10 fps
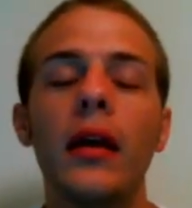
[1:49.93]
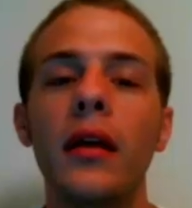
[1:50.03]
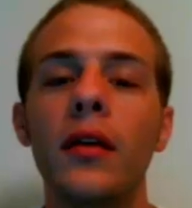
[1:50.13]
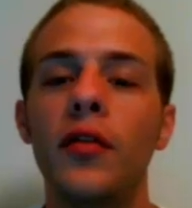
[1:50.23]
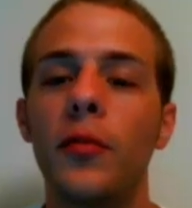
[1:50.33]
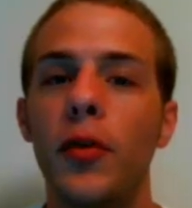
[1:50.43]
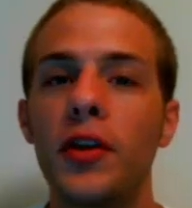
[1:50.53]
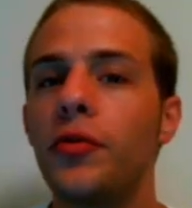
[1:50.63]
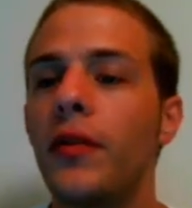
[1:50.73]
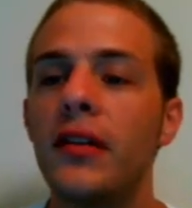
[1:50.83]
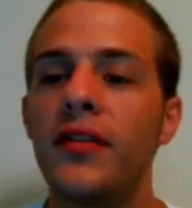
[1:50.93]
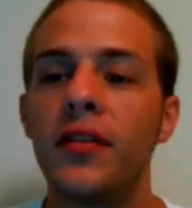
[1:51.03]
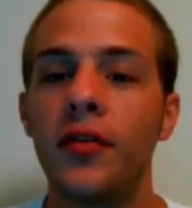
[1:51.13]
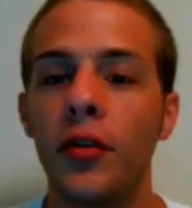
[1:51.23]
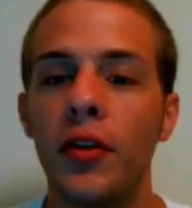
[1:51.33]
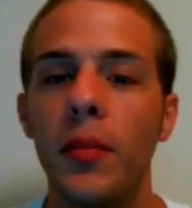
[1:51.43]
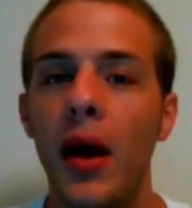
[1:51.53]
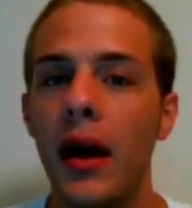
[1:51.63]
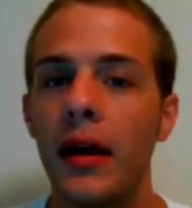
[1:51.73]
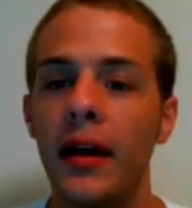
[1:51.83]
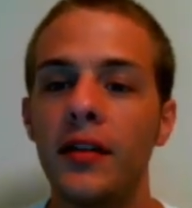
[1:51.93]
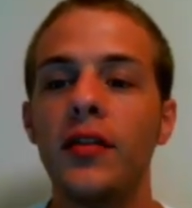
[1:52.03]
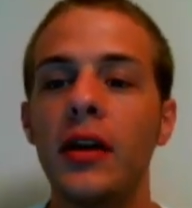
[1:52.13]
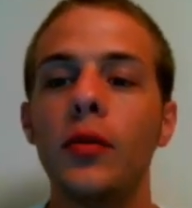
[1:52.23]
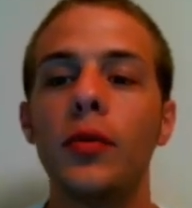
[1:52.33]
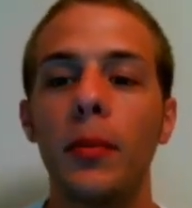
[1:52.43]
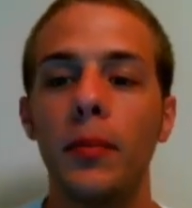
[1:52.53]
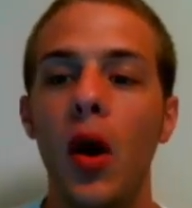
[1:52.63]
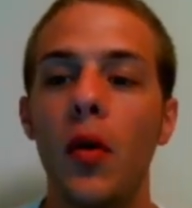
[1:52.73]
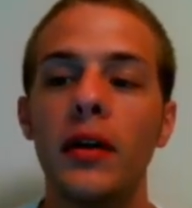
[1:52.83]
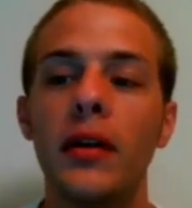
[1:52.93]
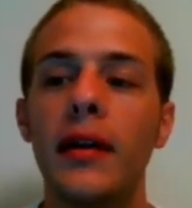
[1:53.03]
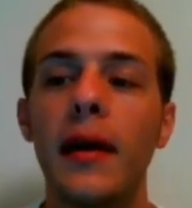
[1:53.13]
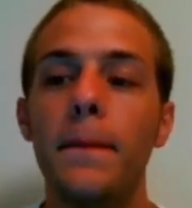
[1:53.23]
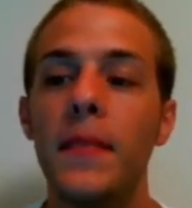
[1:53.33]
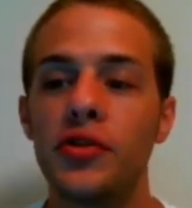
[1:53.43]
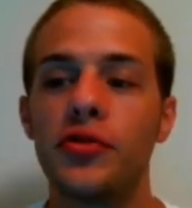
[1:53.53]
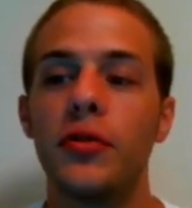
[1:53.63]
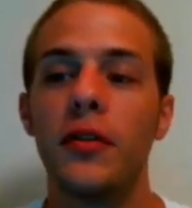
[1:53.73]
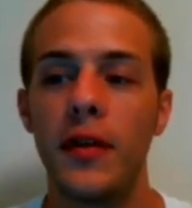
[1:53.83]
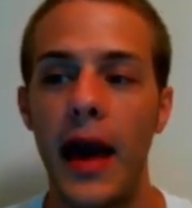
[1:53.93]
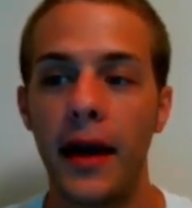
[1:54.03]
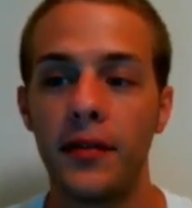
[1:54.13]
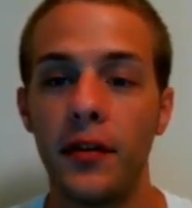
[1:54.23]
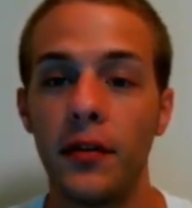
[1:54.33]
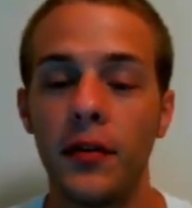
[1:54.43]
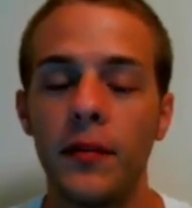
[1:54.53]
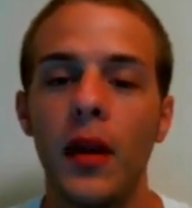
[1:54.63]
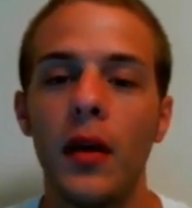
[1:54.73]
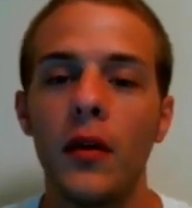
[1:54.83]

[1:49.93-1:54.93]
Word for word: is the pressure that is exerted by a single component in a mixture of gases.